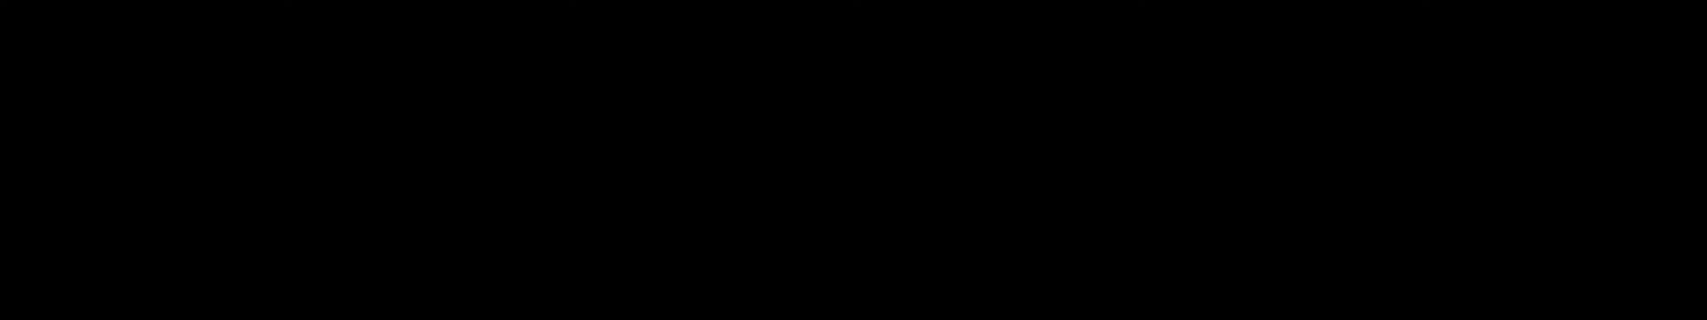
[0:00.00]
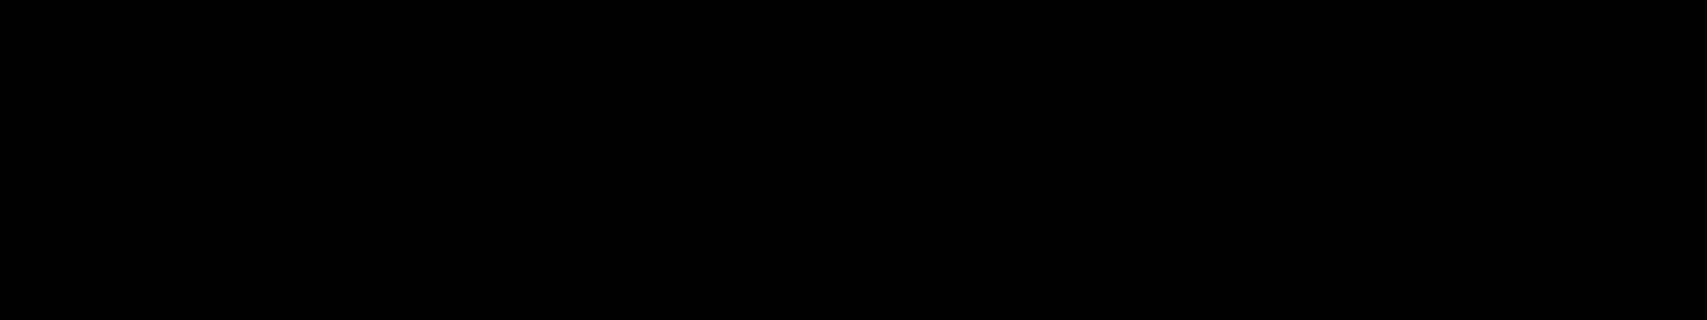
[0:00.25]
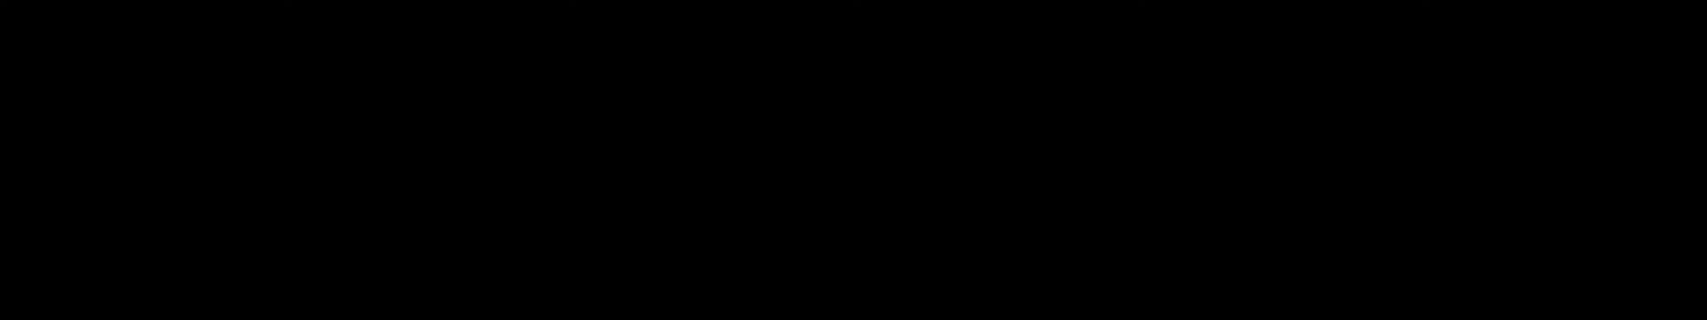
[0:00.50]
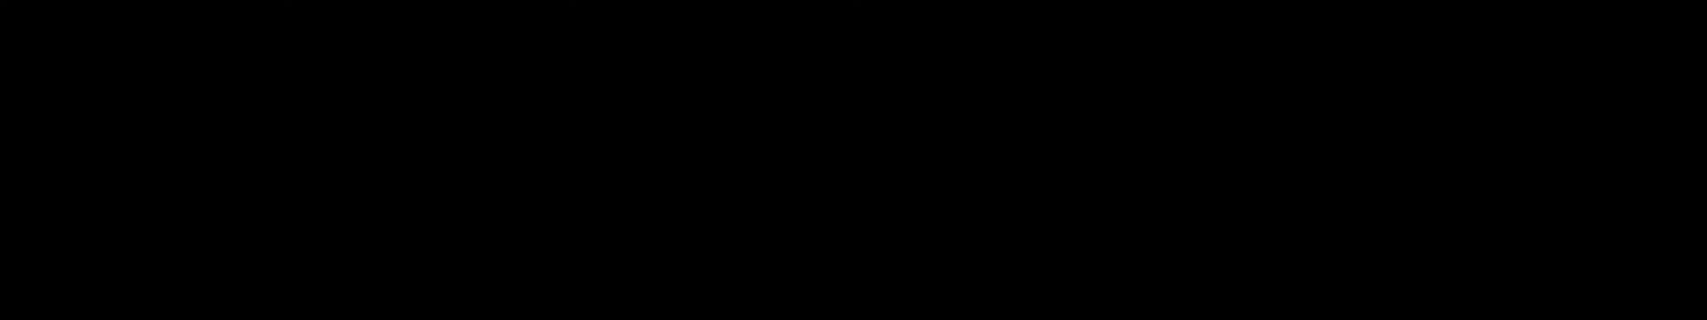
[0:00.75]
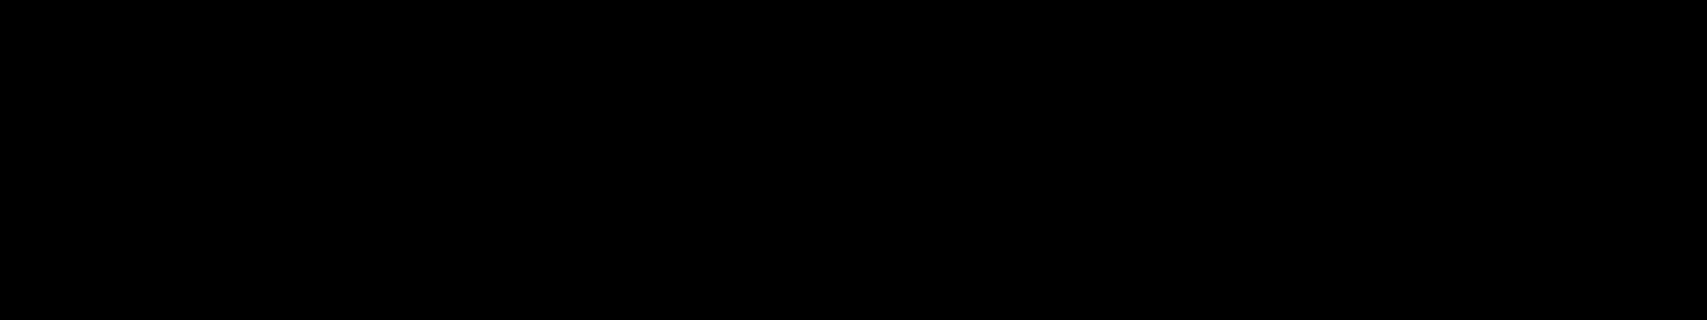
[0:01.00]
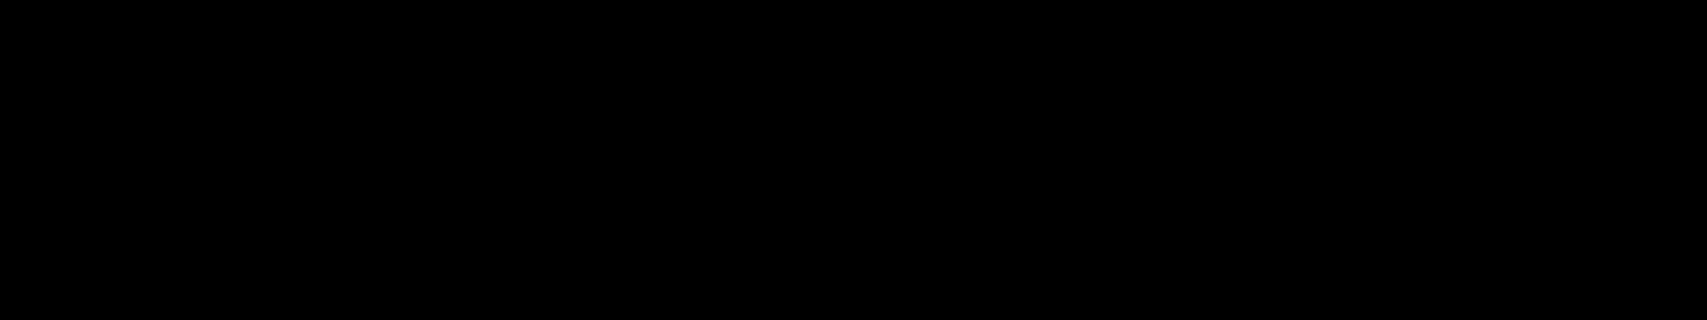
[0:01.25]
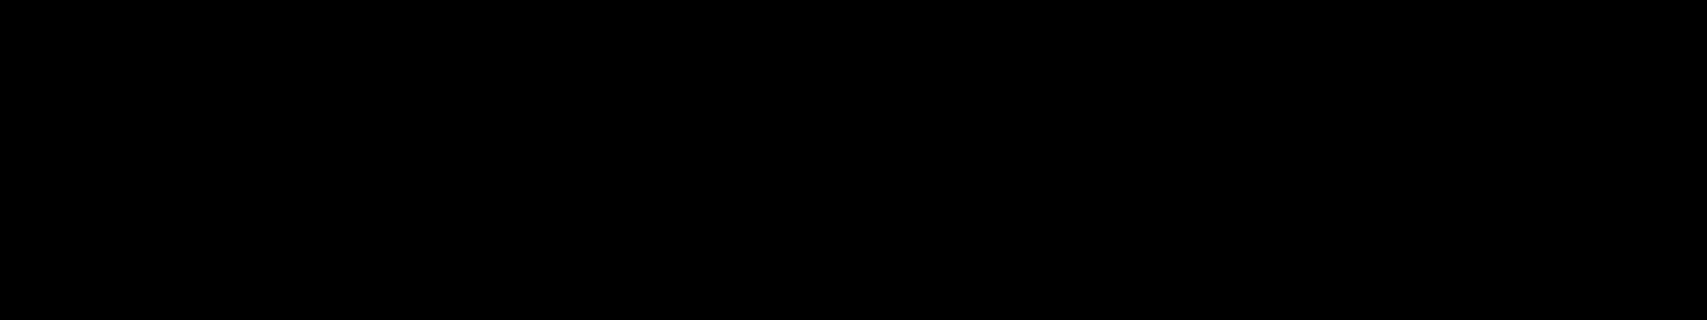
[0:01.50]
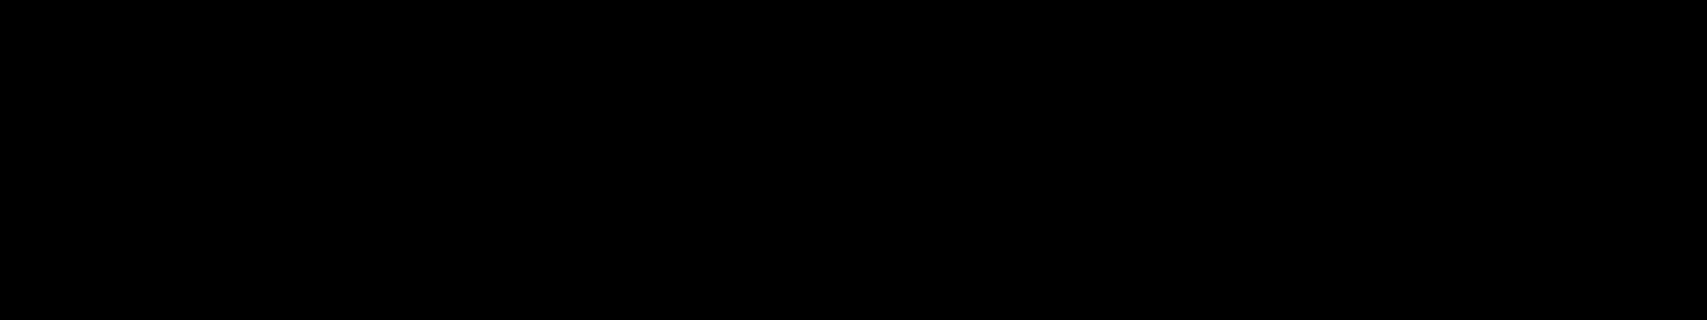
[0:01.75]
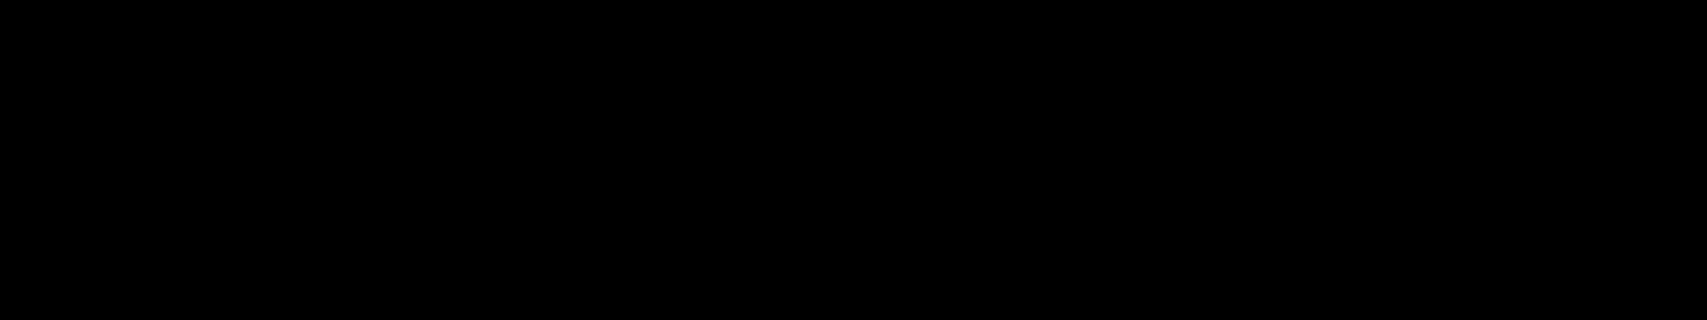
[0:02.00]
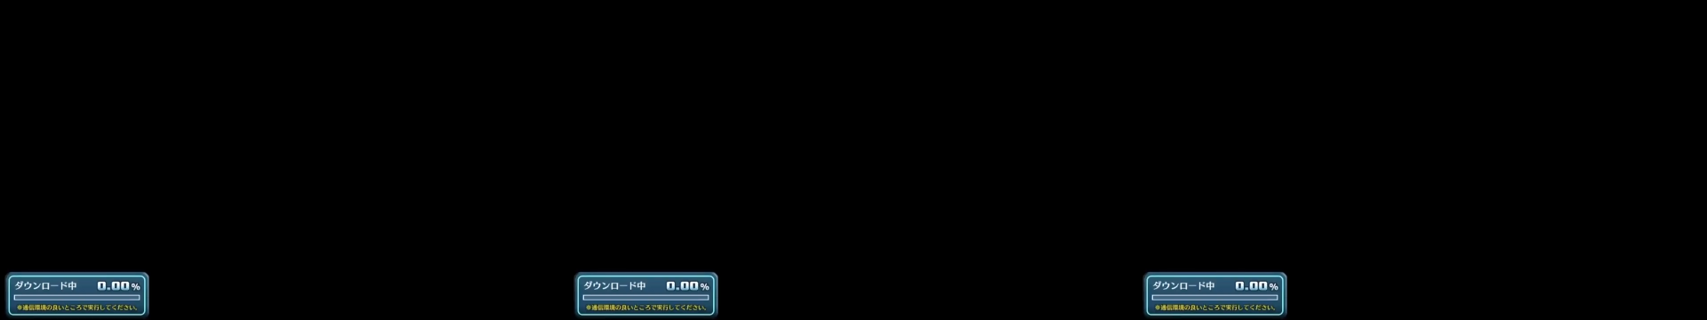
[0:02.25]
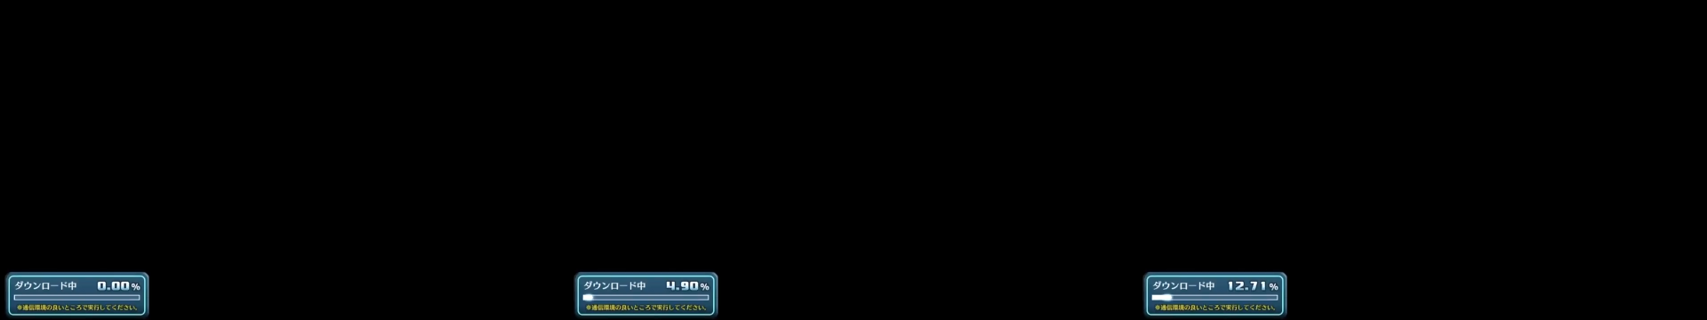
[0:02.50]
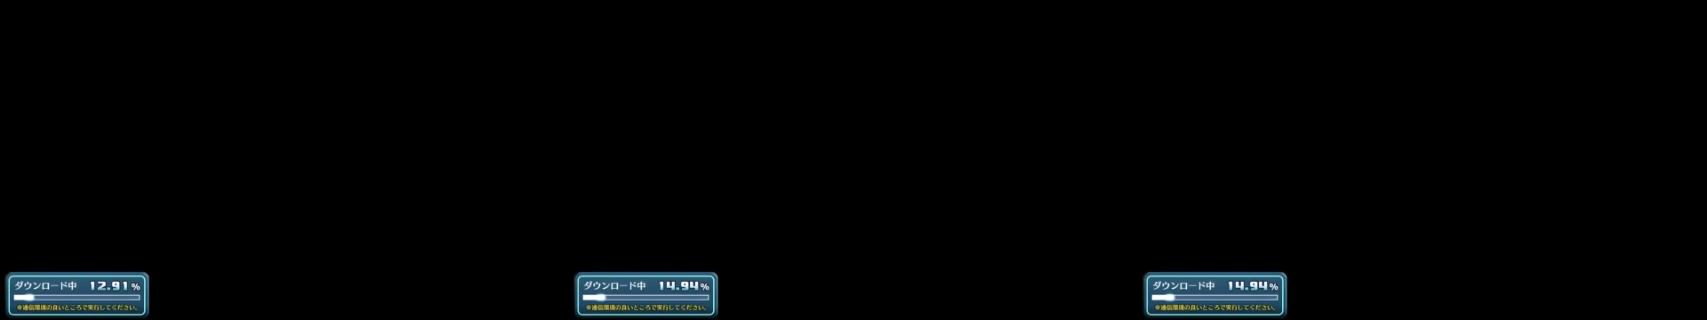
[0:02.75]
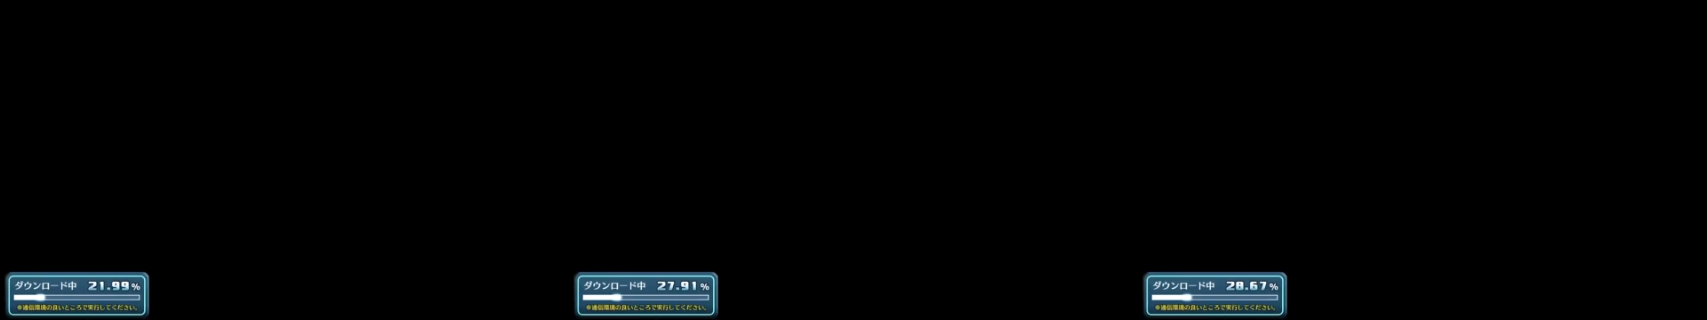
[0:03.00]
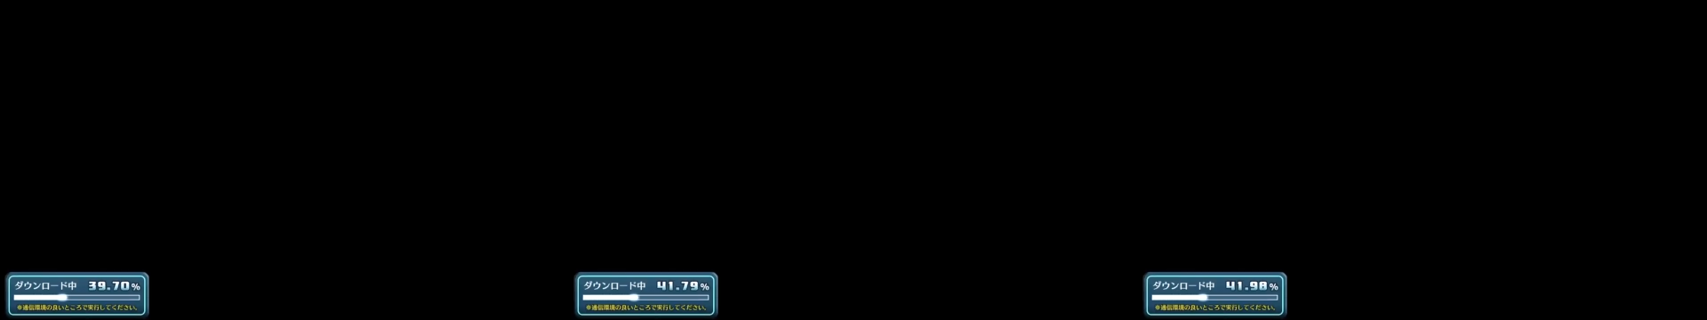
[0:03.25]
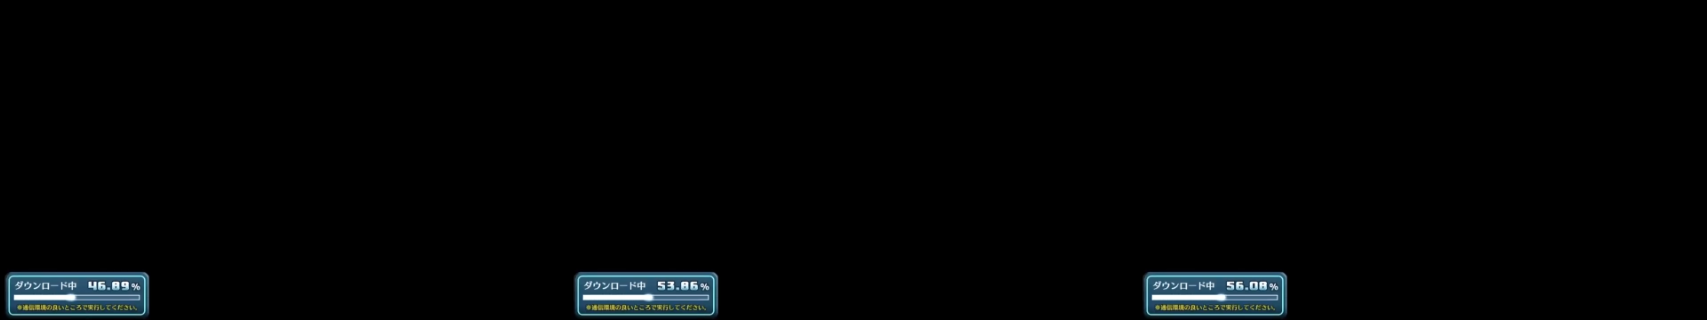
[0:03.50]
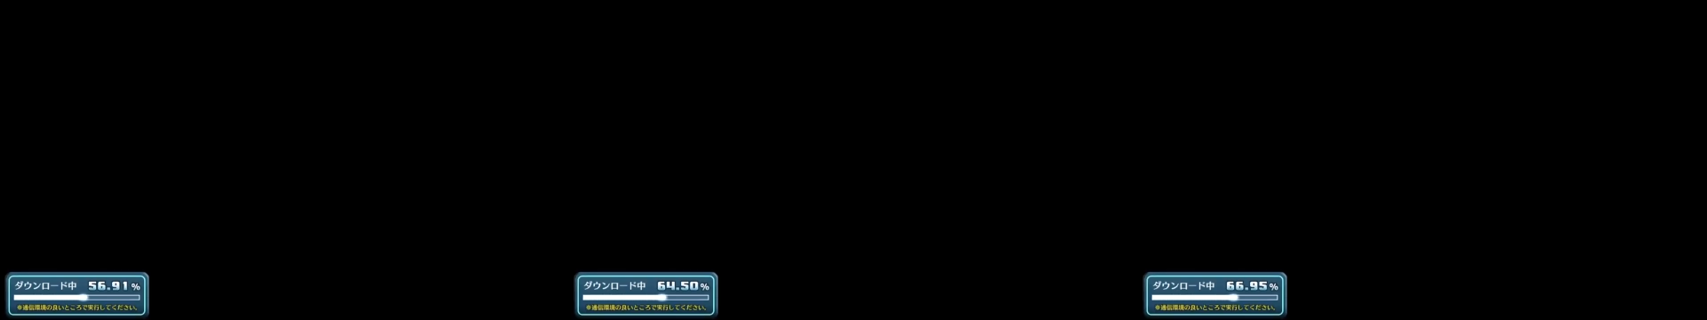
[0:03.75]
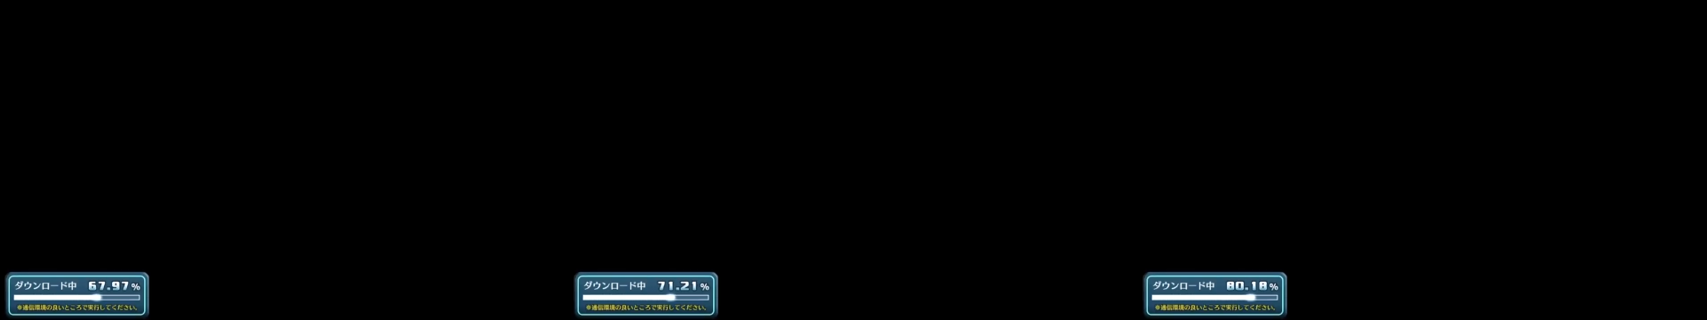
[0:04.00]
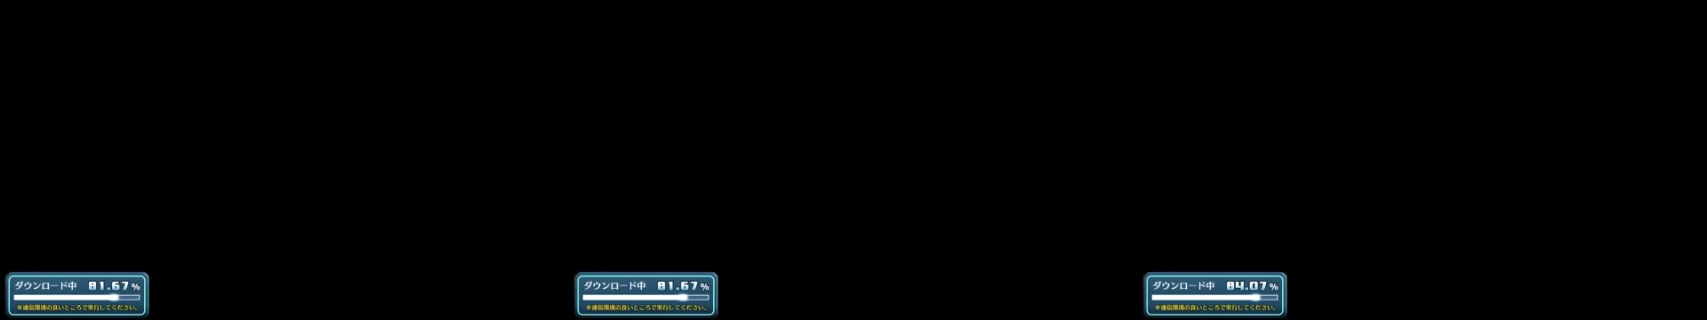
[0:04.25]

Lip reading: No face is visible, so there are no lips to read.